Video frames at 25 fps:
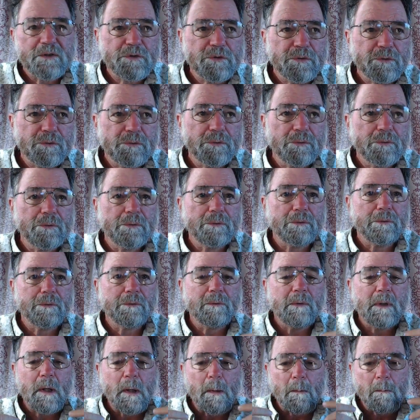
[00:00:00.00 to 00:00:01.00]

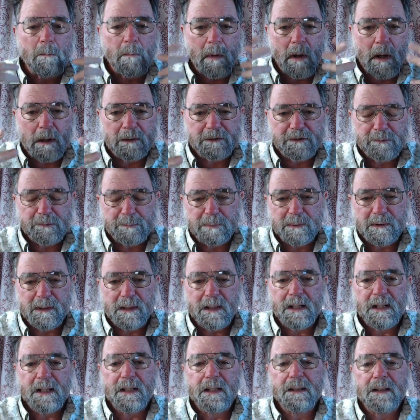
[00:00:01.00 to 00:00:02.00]
to
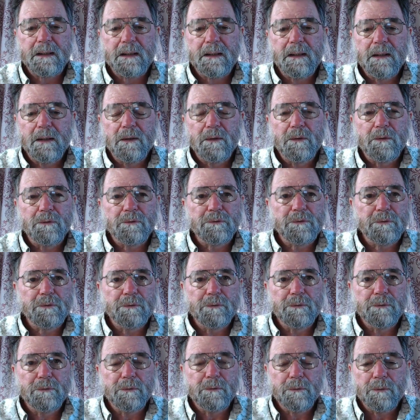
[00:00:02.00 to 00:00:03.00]
multiply,
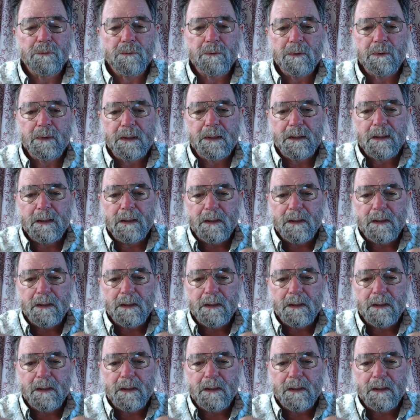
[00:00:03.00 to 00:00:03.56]
to,